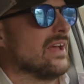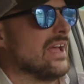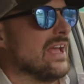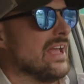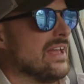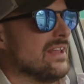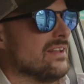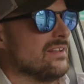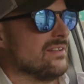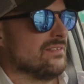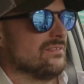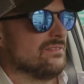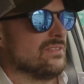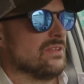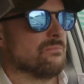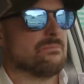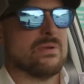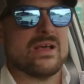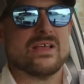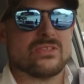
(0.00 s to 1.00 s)
and
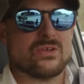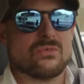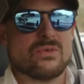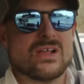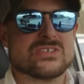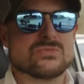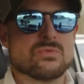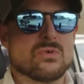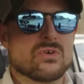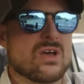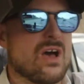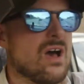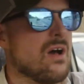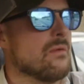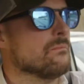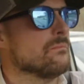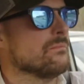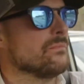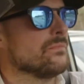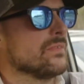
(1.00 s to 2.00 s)
the rest will
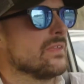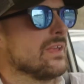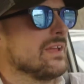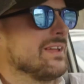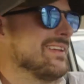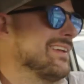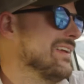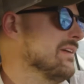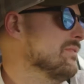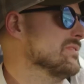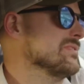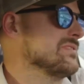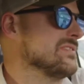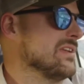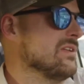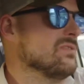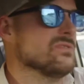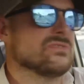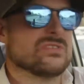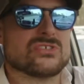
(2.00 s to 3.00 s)
come. Like, it was
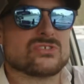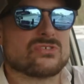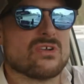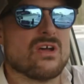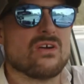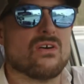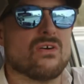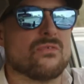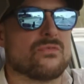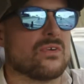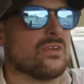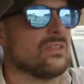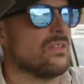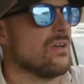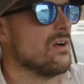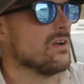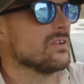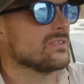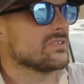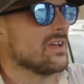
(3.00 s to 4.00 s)
a struggle for a
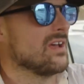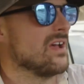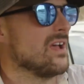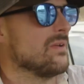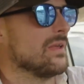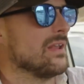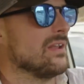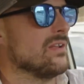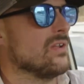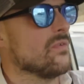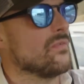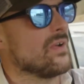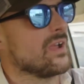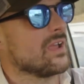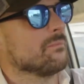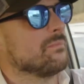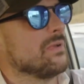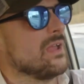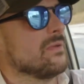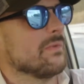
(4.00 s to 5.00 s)
long time. I didn't know if I
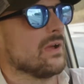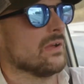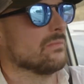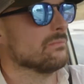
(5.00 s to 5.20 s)
could pay my